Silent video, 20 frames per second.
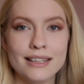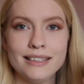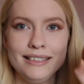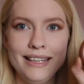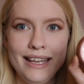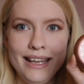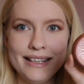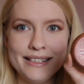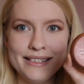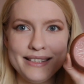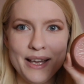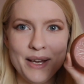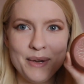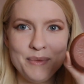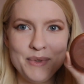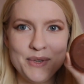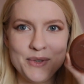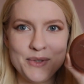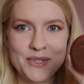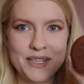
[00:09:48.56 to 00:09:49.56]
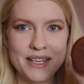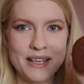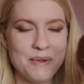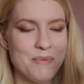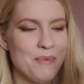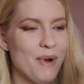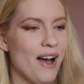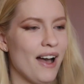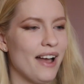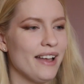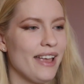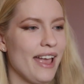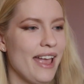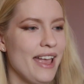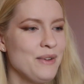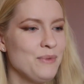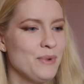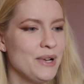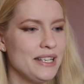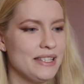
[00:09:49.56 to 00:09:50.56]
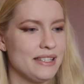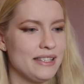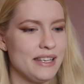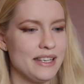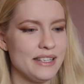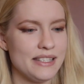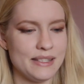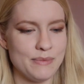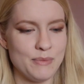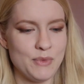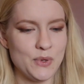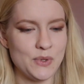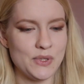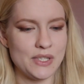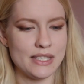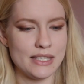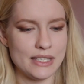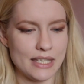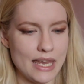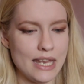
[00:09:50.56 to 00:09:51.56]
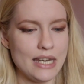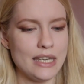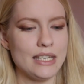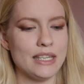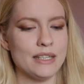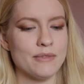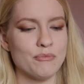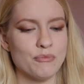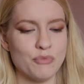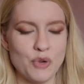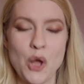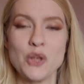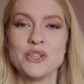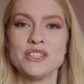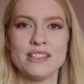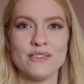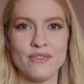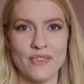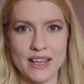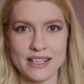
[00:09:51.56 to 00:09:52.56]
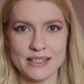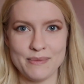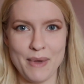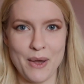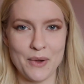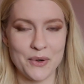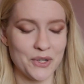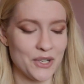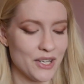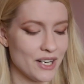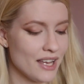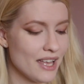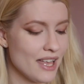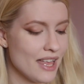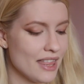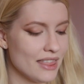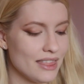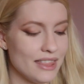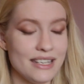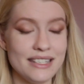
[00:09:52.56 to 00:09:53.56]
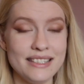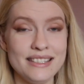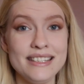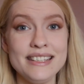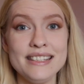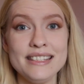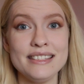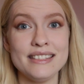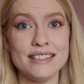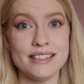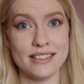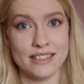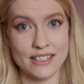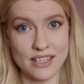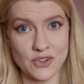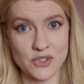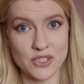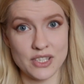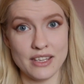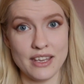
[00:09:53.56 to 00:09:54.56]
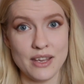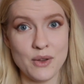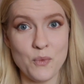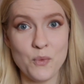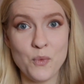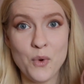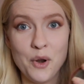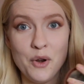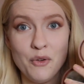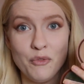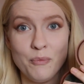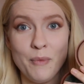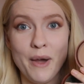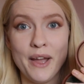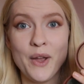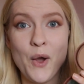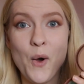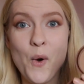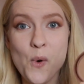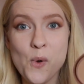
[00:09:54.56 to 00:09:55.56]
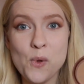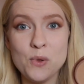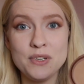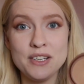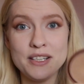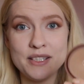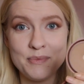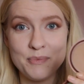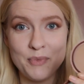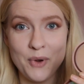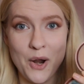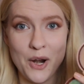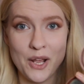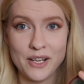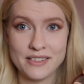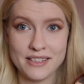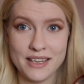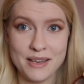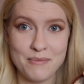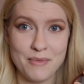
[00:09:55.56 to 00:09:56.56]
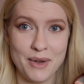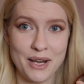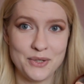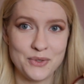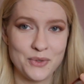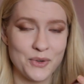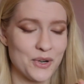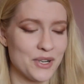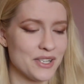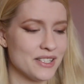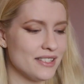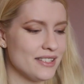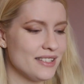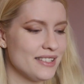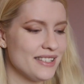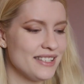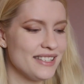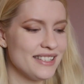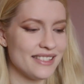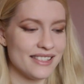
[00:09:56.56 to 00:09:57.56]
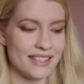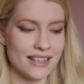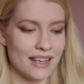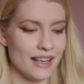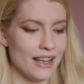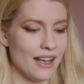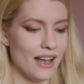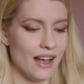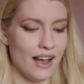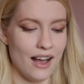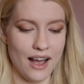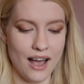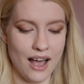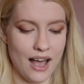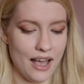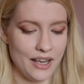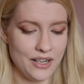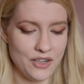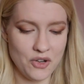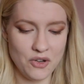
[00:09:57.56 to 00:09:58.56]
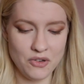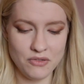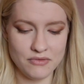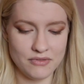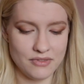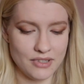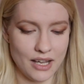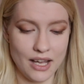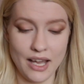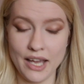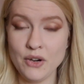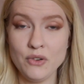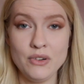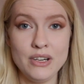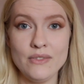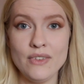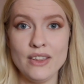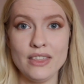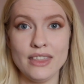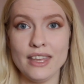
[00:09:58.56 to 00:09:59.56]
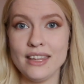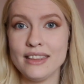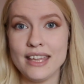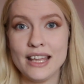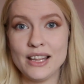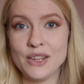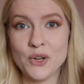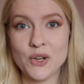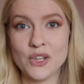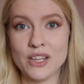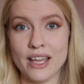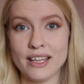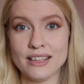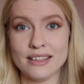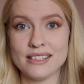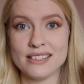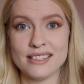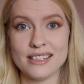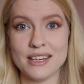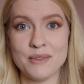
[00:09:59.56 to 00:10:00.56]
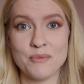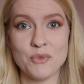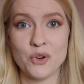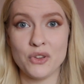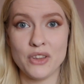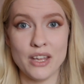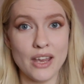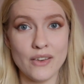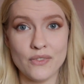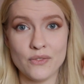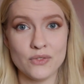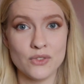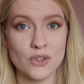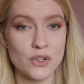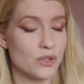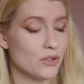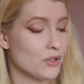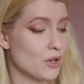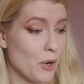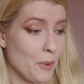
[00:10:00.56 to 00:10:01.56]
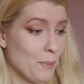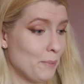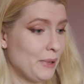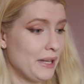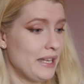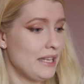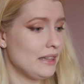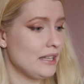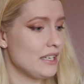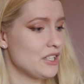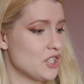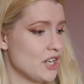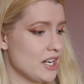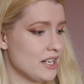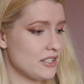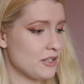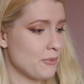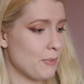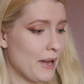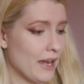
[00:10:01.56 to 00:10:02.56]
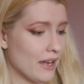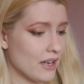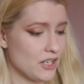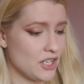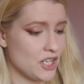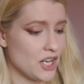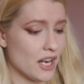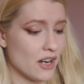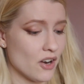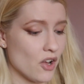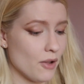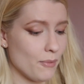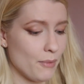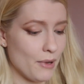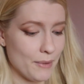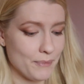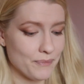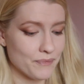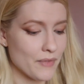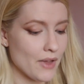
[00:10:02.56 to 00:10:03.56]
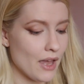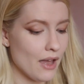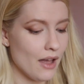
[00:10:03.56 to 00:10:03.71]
Next I'm using my NYX Smooth Skin Bronzing Face Powder. This is seriously one of my oldest products in my drawers. This is, I don't even think they look like this anymore. They have to completely change the packaging and all, but